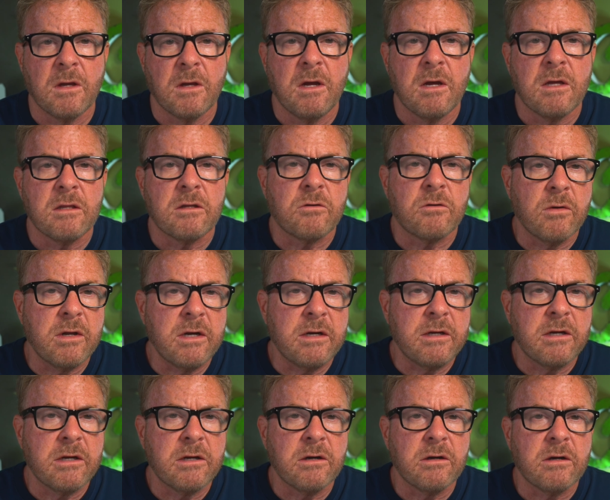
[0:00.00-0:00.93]
The
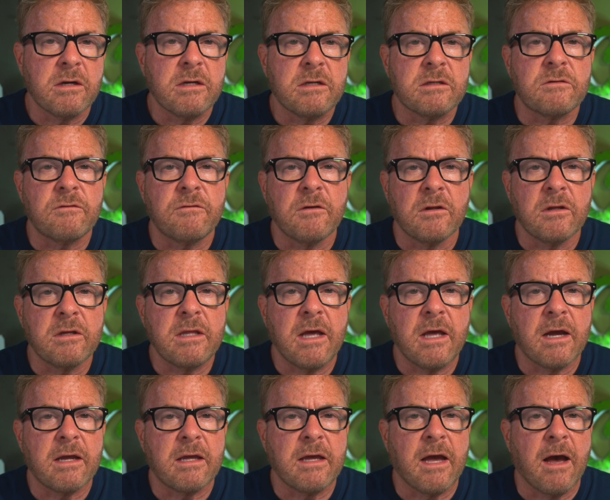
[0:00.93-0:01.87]
Grenadier is filling
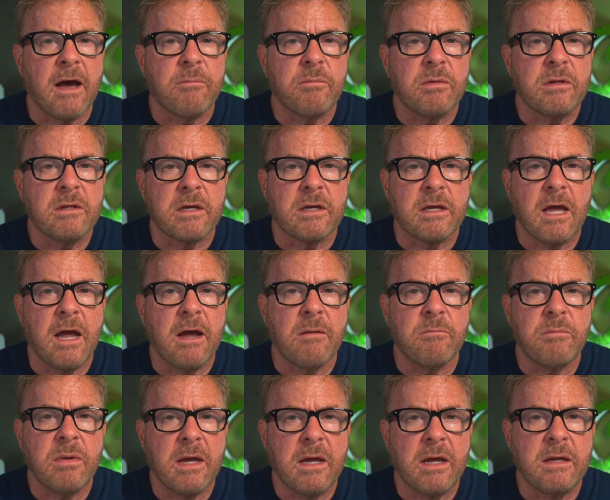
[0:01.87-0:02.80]
that gap in the
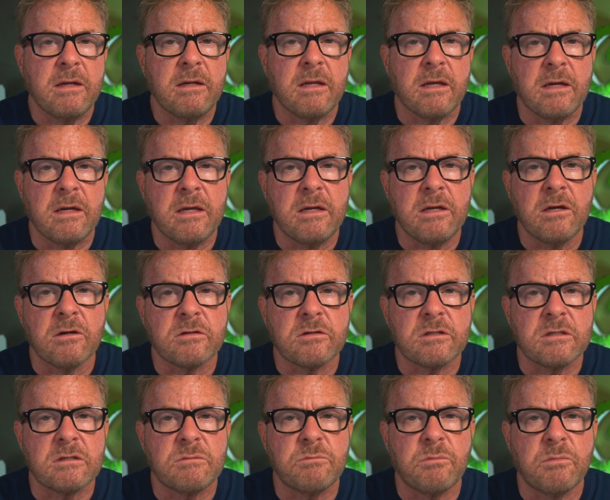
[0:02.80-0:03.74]
campaign that INEOS
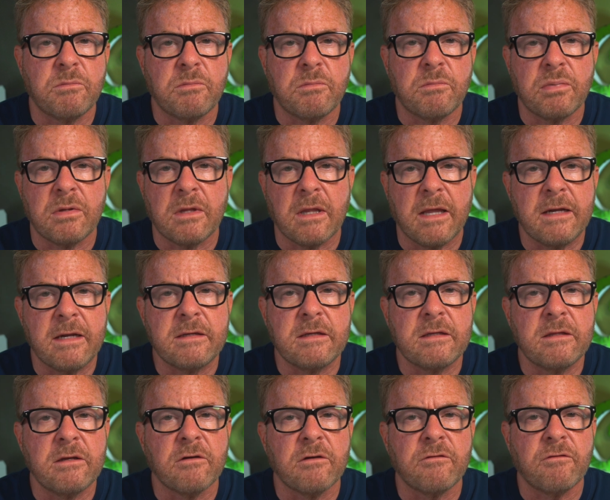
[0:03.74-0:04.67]
is
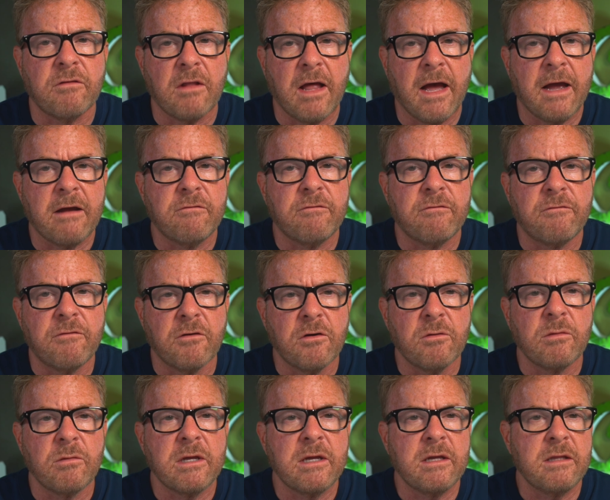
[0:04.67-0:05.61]
planting their flag
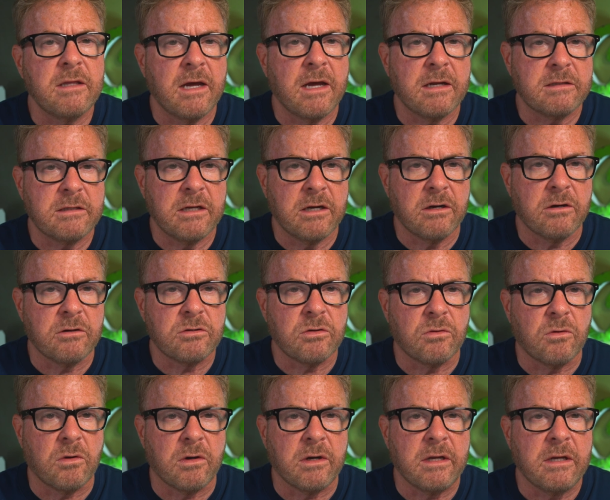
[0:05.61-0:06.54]
firmly in that
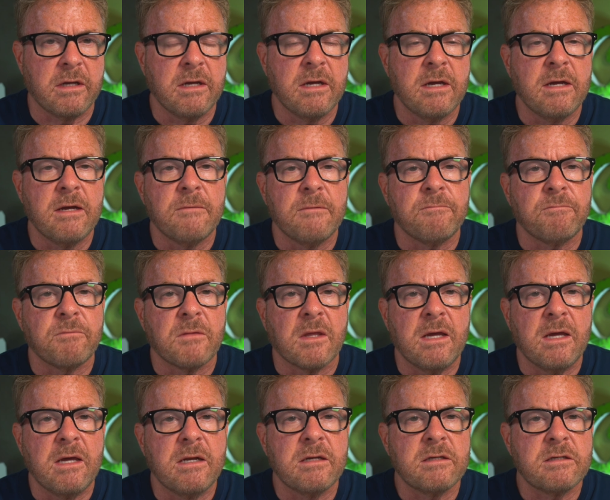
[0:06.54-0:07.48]
territory.
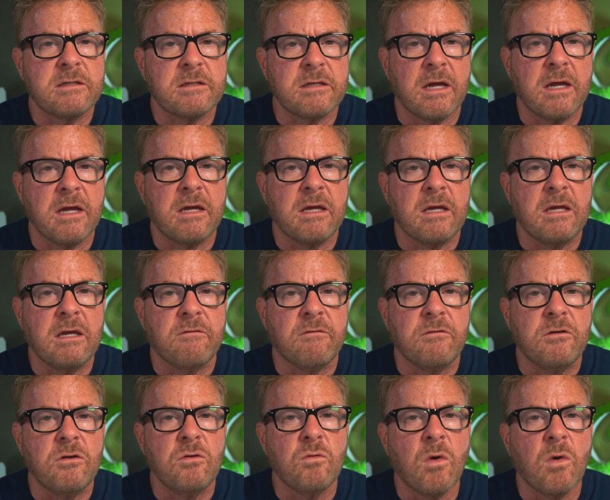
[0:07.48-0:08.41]
It is saying, if
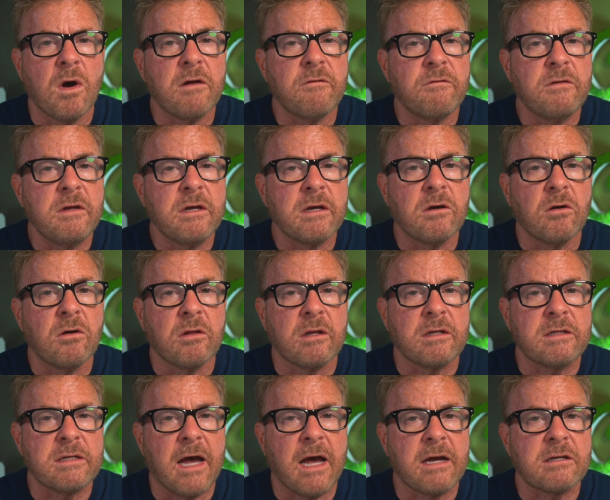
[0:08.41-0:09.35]
you want a vehicle
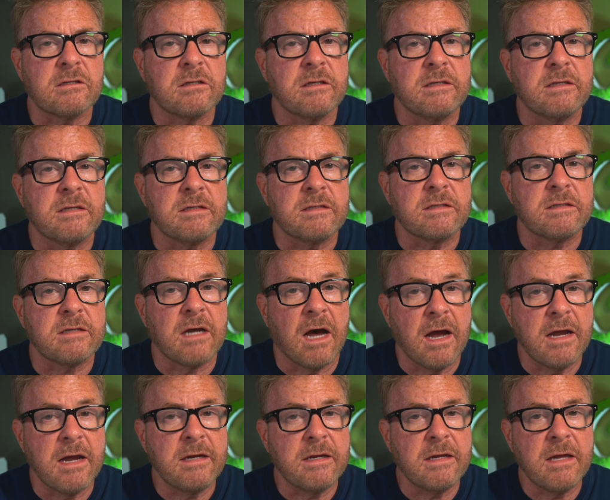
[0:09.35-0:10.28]
that's actually
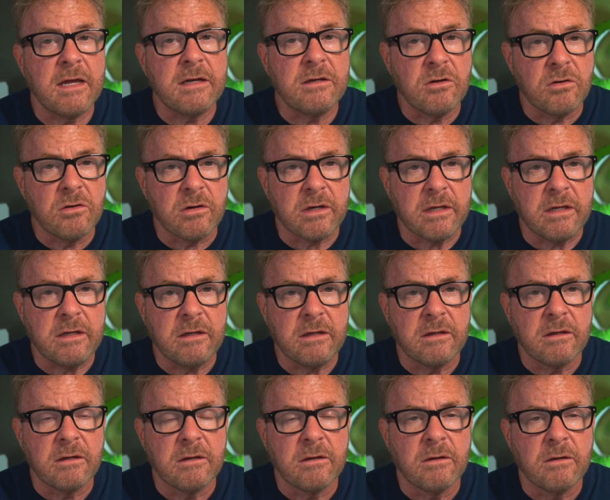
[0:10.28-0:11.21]
designed to get dirty,
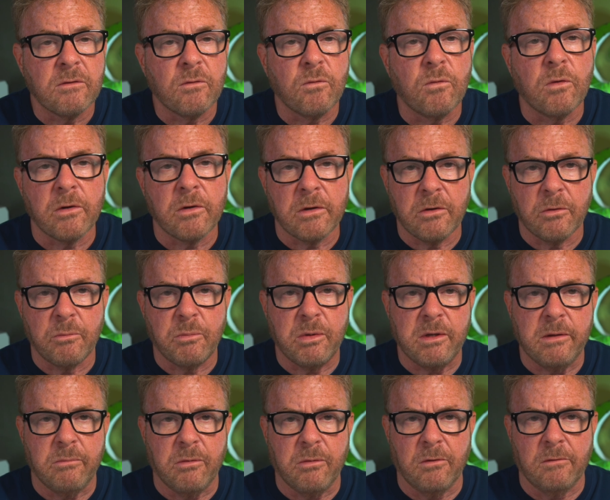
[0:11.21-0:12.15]
we're your
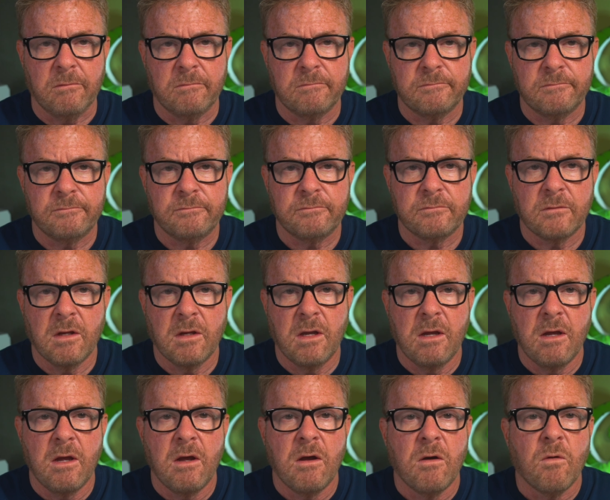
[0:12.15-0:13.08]
people.
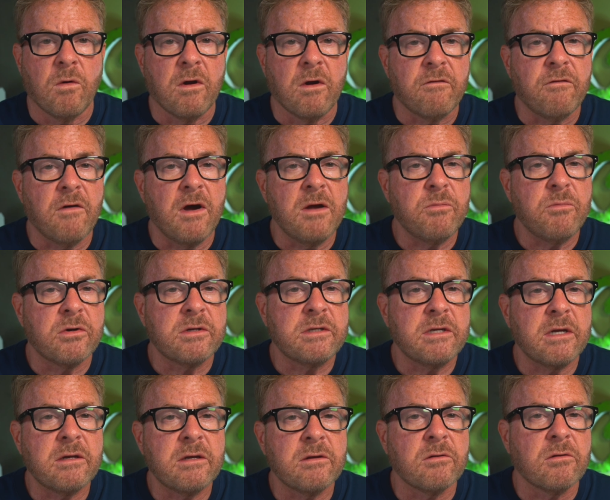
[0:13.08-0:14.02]
What I find
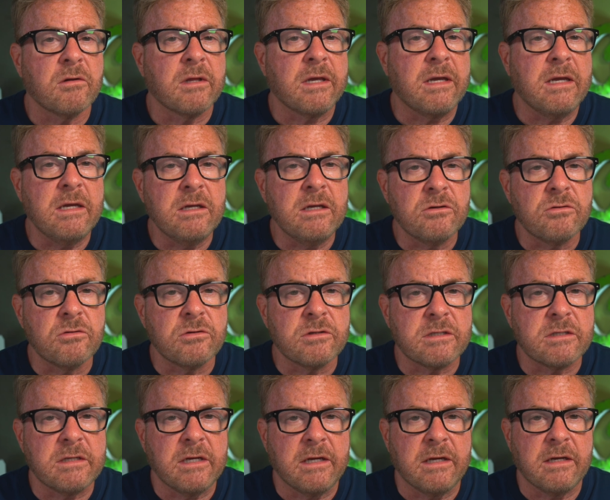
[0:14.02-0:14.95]
particularly
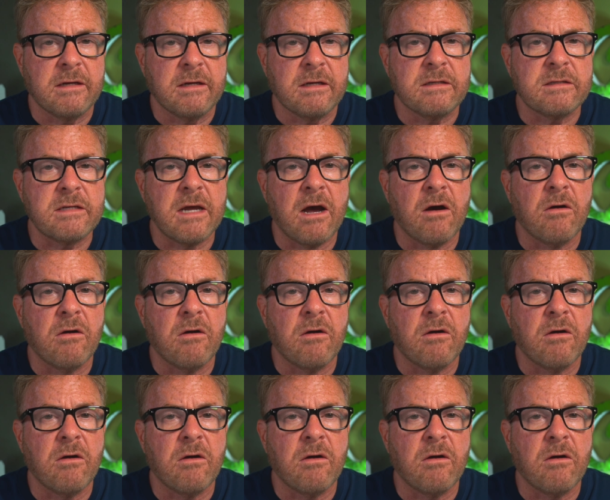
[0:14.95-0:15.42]
interesting is how